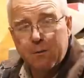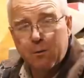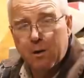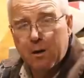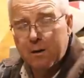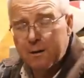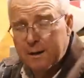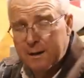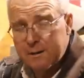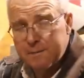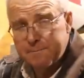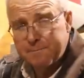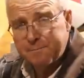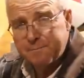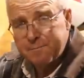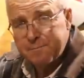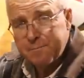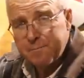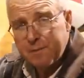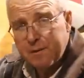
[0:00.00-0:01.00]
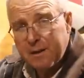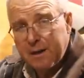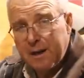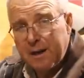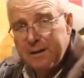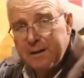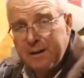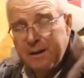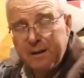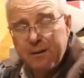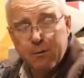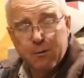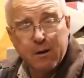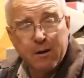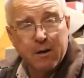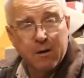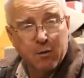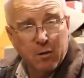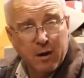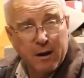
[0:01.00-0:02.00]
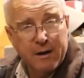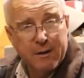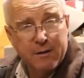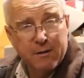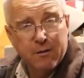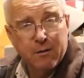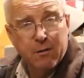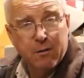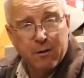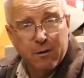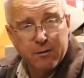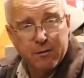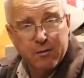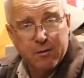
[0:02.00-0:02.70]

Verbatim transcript: and welding and you need to run a grinder or a